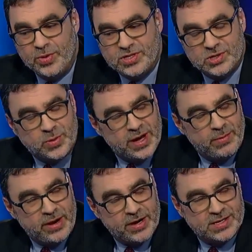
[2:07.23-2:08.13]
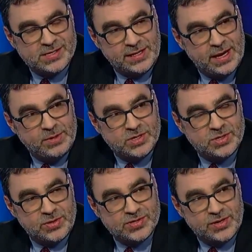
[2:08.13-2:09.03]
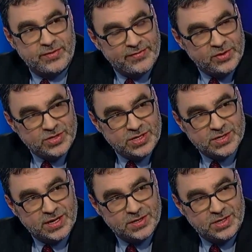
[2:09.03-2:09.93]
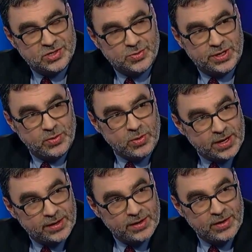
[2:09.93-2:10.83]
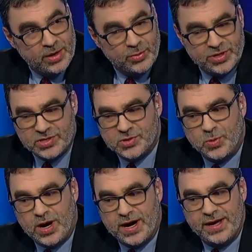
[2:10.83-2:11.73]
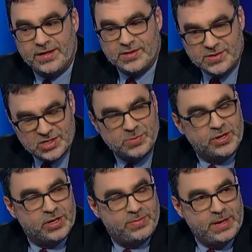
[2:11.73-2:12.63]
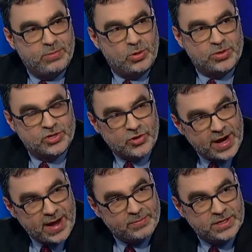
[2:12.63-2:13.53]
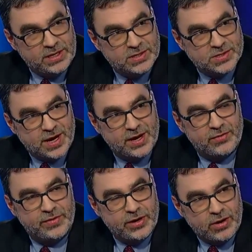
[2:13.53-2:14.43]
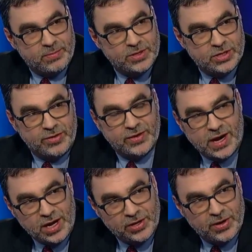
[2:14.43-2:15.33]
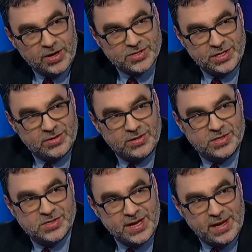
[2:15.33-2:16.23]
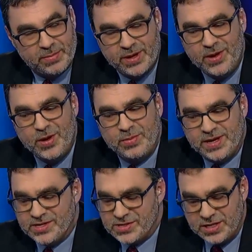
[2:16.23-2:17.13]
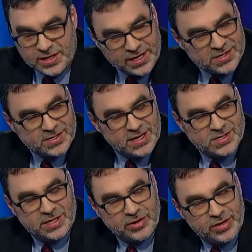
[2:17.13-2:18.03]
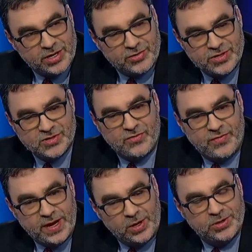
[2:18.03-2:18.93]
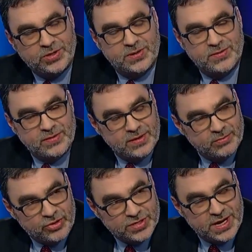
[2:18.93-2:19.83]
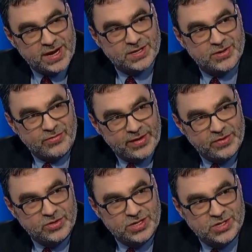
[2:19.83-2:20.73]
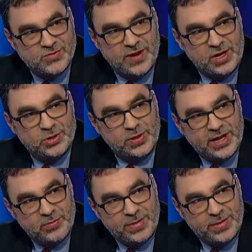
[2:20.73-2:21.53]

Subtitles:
which is why America slammed its doors on refugees in 1921, which is why 6 million people were trapped inside of Europe during the Holocaust and couldn't escape, because the United States and other countries failed to protect refugees, failed to allow